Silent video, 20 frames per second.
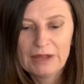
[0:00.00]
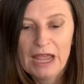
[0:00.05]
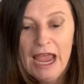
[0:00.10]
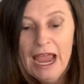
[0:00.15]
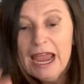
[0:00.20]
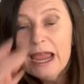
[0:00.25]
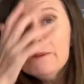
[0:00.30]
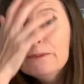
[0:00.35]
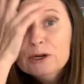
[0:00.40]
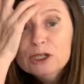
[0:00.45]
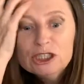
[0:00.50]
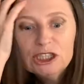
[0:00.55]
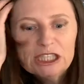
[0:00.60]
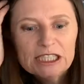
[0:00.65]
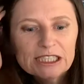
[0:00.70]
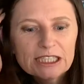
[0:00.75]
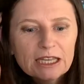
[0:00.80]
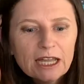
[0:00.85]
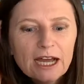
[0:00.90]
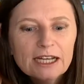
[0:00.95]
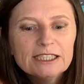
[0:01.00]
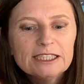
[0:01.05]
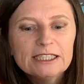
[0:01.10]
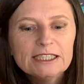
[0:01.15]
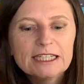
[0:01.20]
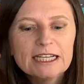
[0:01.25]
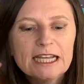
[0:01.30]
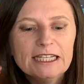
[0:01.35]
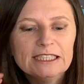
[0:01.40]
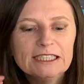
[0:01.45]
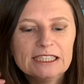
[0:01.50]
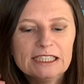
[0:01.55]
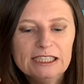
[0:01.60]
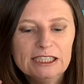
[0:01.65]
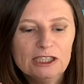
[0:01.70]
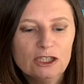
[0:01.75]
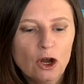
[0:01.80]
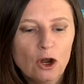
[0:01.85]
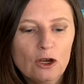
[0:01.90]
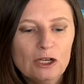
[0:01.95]
He pushed his glasses against his
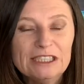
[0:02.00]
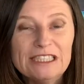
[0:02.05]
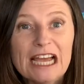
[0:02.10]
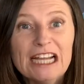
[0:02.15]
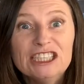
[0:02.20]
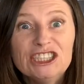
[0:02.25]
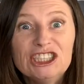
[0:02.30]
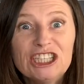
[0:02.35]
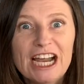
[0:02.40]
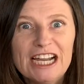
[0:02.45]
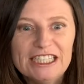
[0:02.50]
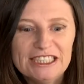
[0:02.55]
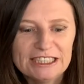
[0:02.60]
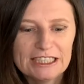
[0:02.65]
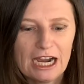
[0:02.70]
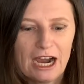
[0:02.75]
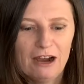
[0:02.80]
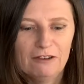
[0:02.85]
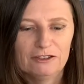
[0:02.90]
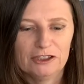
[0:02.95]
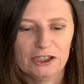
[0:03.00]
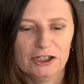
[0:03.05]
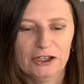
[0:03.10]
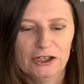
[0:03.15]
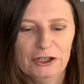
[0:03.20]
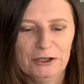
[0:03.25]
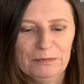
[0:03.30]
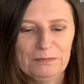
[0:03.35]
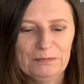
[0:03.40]
nose and chased after her.